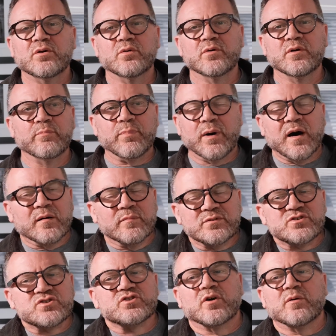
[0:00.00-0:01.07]
or a
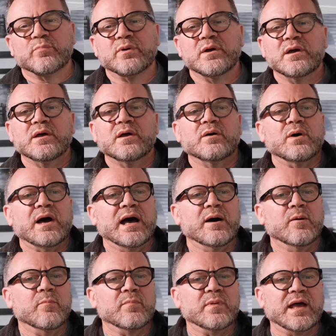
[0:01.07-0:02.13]
barber's shop,
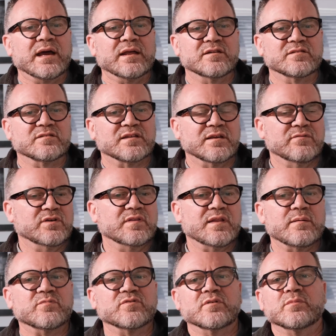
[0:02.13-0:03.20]
and giving
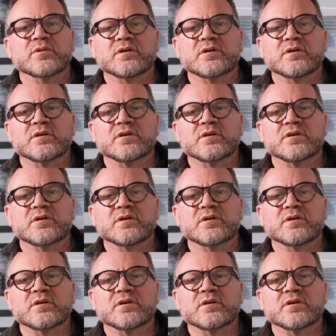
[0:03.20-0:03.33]
them some of